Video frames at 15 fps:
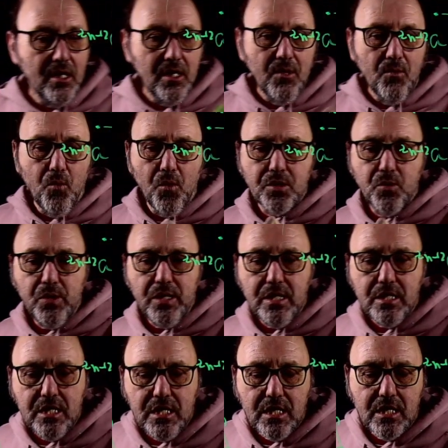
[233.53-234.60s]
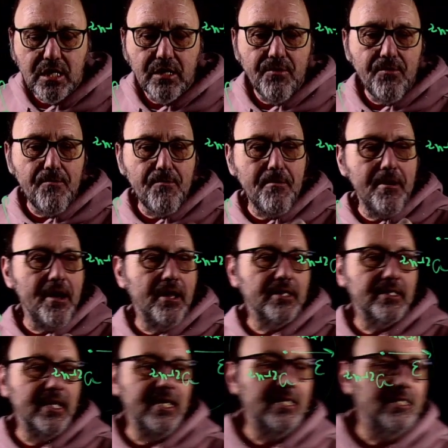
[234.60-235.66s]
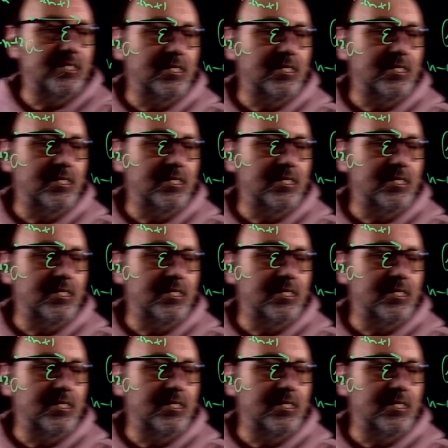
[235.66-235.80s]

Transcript: What we need, and it is